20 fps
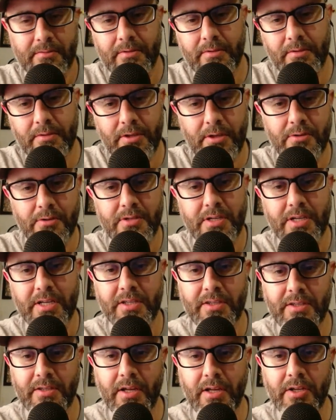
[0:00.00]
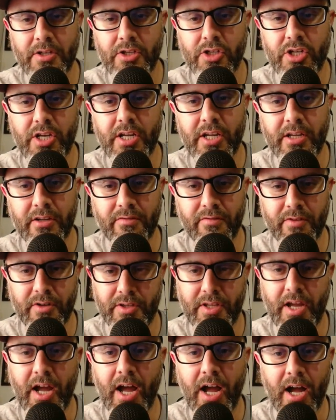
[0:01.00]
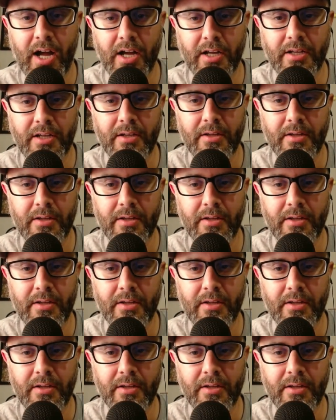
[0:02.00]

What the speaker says: using a jig for tog.